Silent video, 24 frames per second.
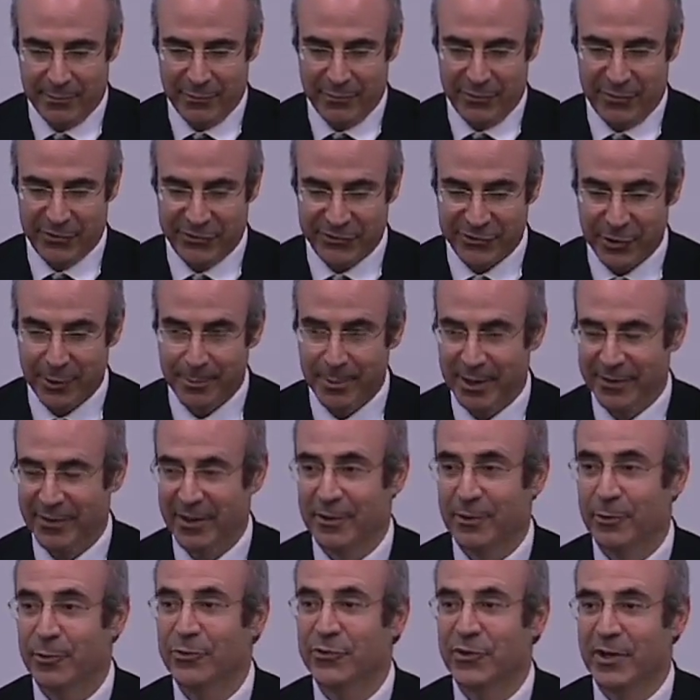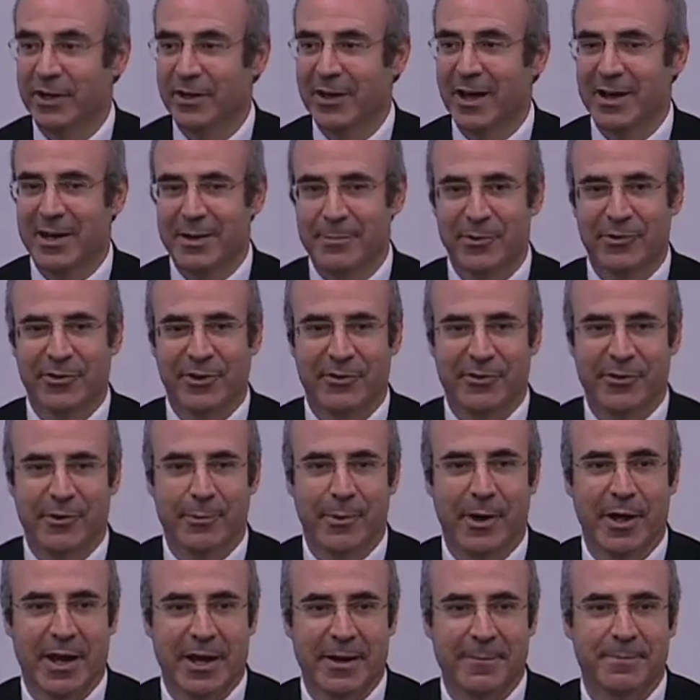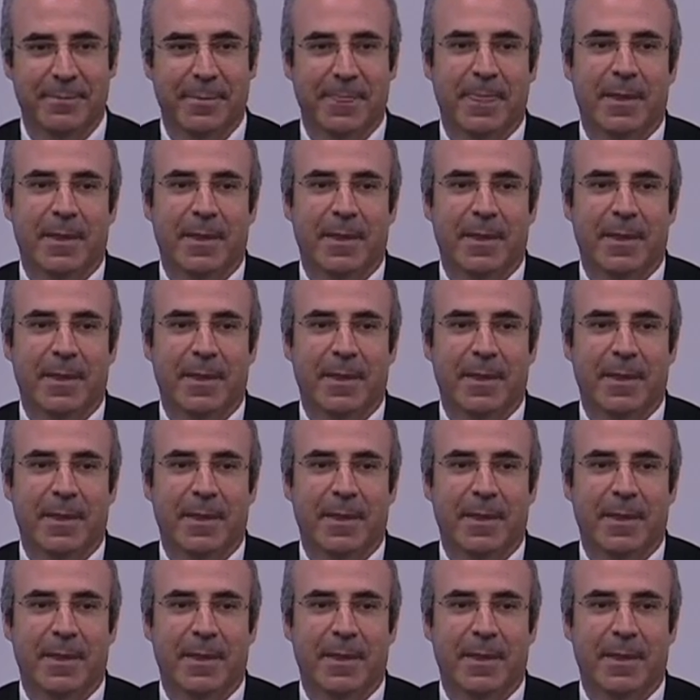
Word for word: disturbing than losing ninety percent of your money,